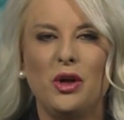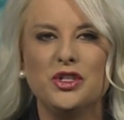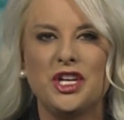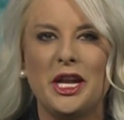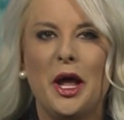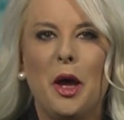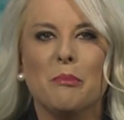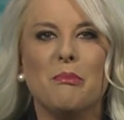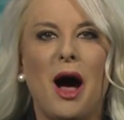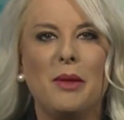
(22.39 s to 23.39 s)
Walsh and
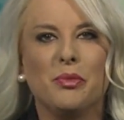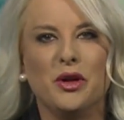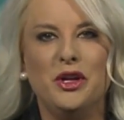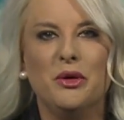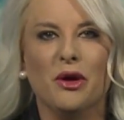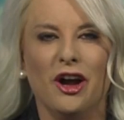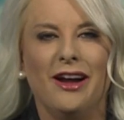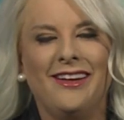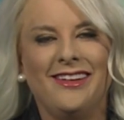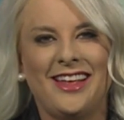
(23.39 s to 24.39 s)
mompreneur